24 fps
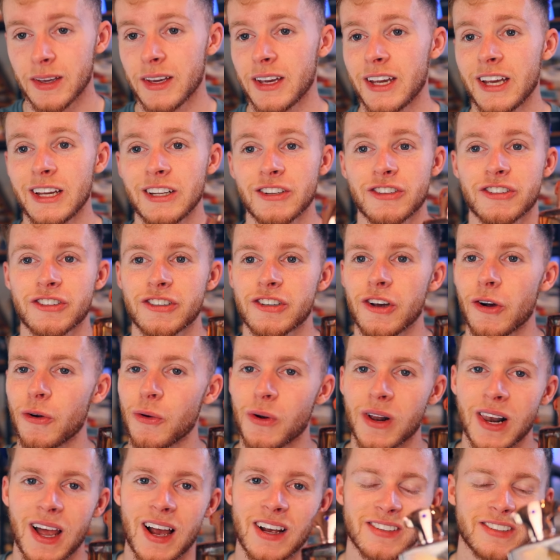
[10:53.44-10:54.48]
It's so
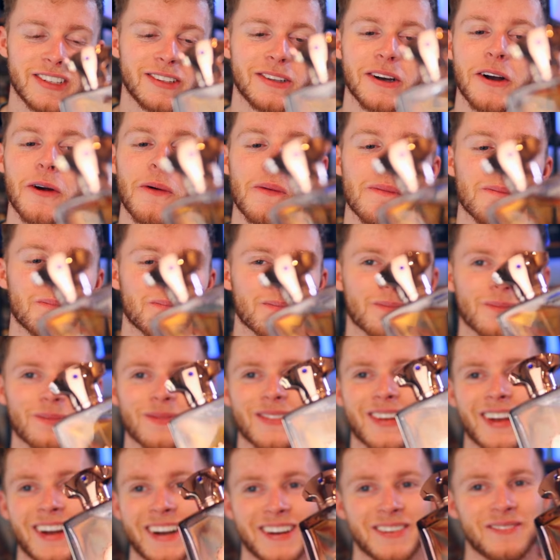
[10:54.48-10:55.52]
classy though.
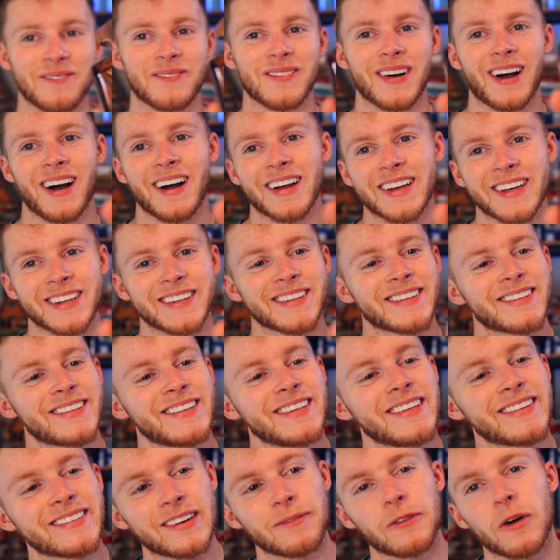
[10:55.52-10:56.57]
I can
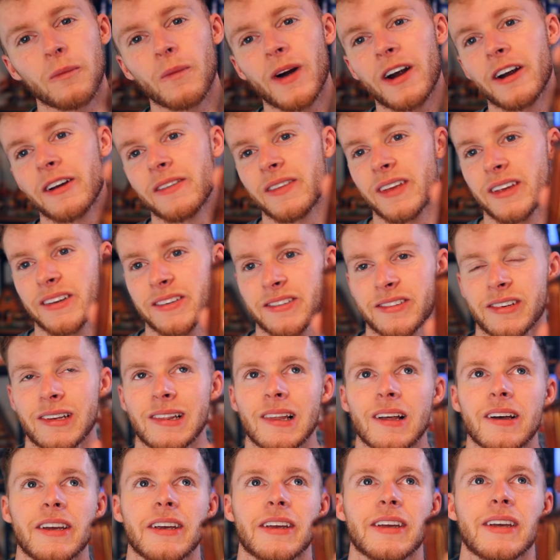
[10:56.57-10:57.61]
see someone wearing this to
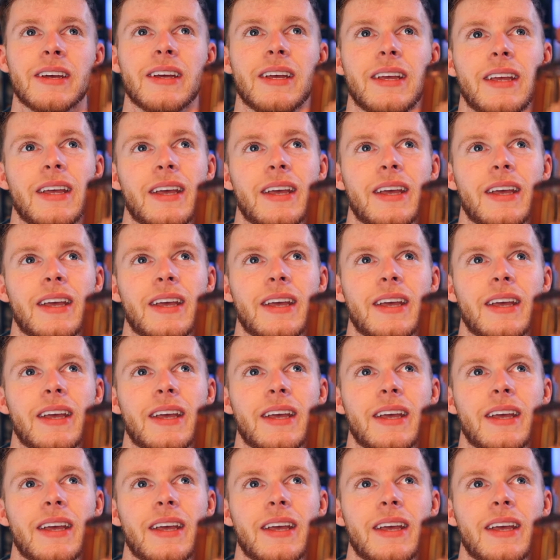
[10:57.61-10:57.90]
like